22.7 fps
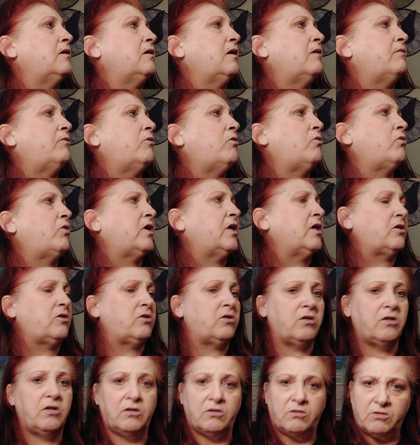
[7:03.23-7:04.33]
they have a whole
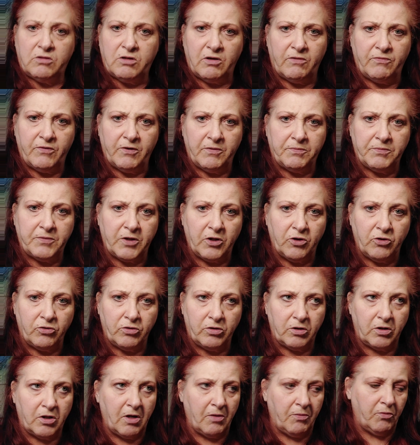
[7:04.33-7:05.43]
kitchen and stuff upstairs,
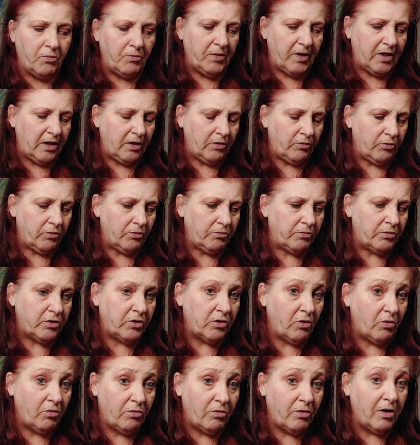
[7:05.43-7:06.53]
a couple meeting rooms.
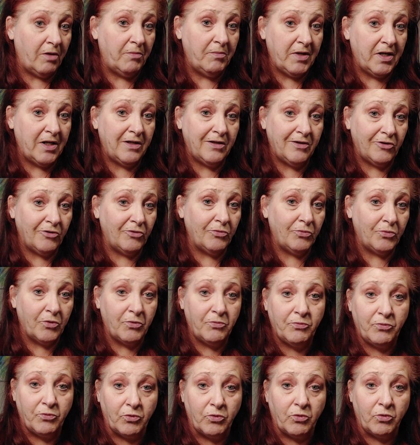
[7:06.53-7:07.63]
So, I mean, there's
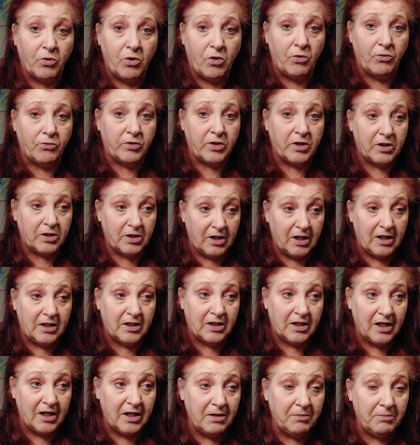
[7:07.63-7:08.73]
room for growth. It's, it's
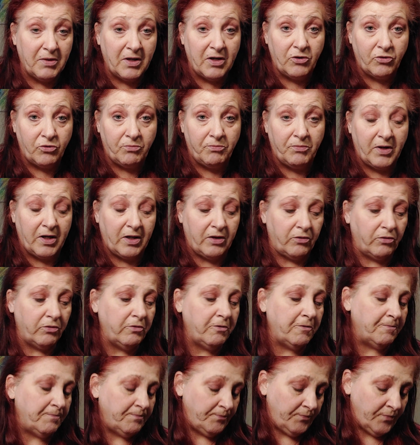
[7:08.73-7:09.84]
getting better and
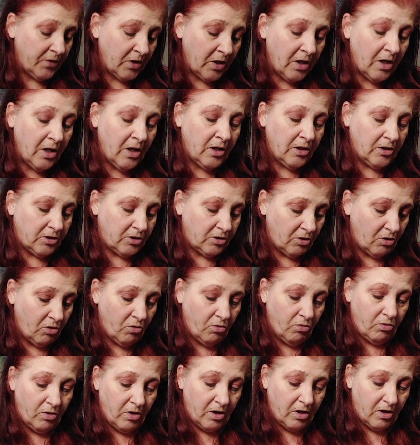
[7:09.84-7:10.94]
better.
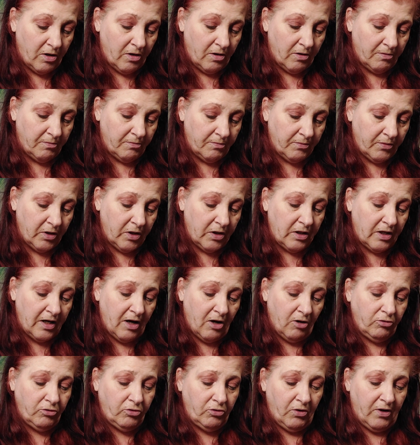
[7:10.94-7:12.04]
So, um, and they
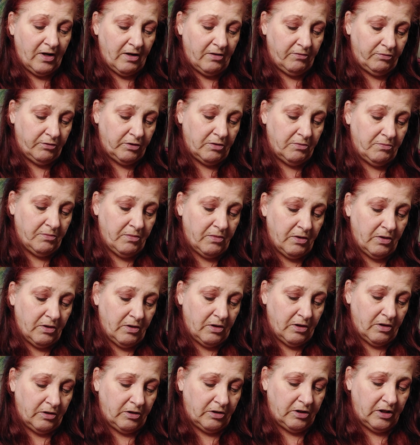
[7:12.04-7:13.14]
also have some
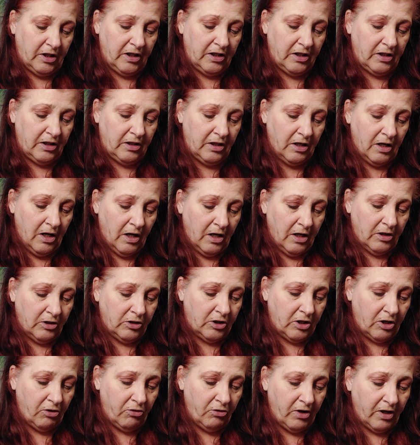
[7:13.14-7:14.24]
uh, seated
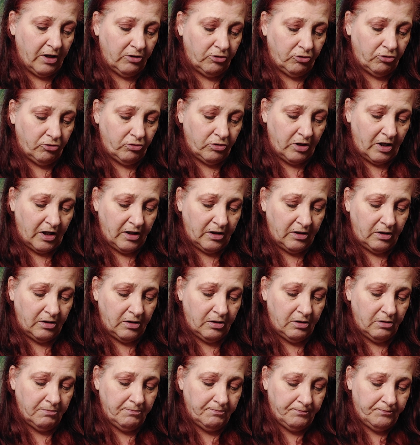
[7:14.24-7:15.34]
chair
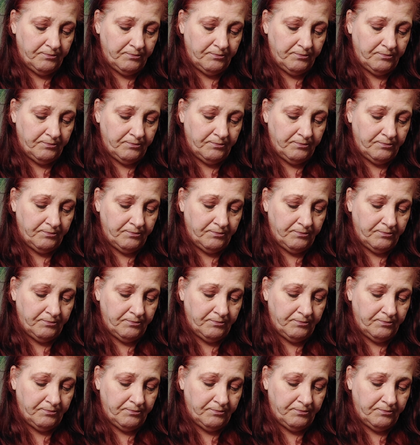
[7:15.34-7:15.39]
exercises